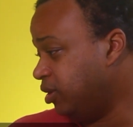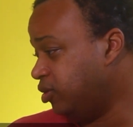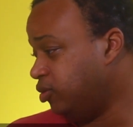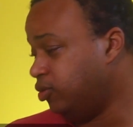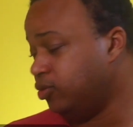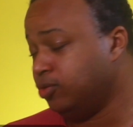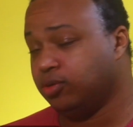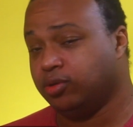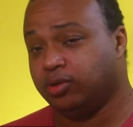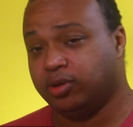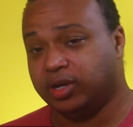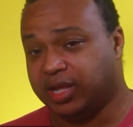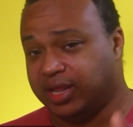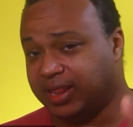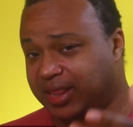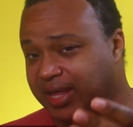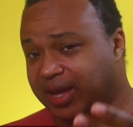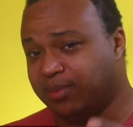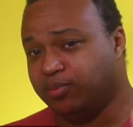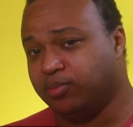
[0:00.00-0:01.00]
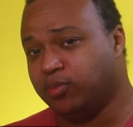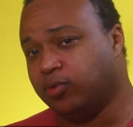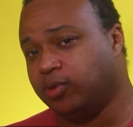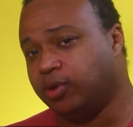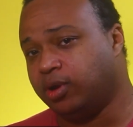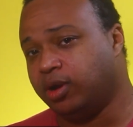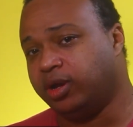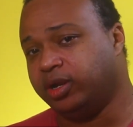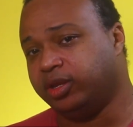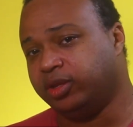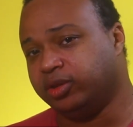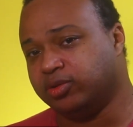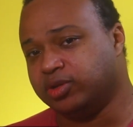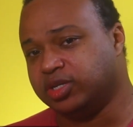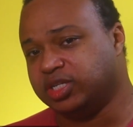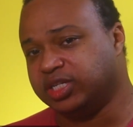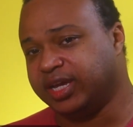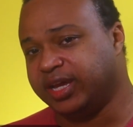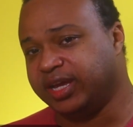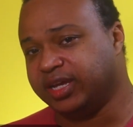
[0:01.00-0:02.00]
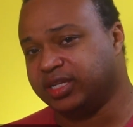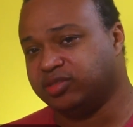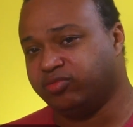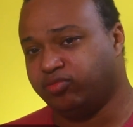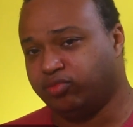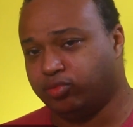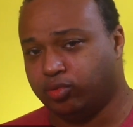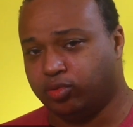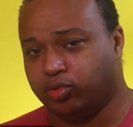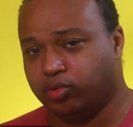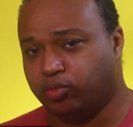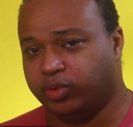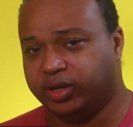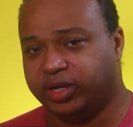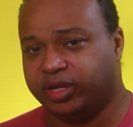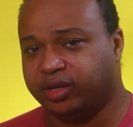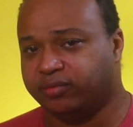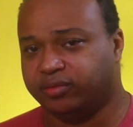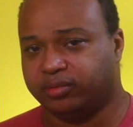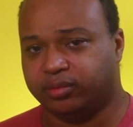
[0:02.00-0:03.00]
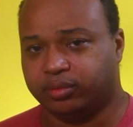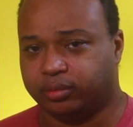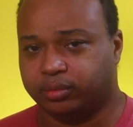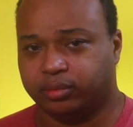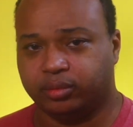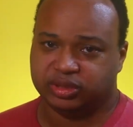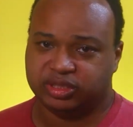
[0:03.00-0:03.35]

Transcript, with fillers: your a lot more audio jacks for whatever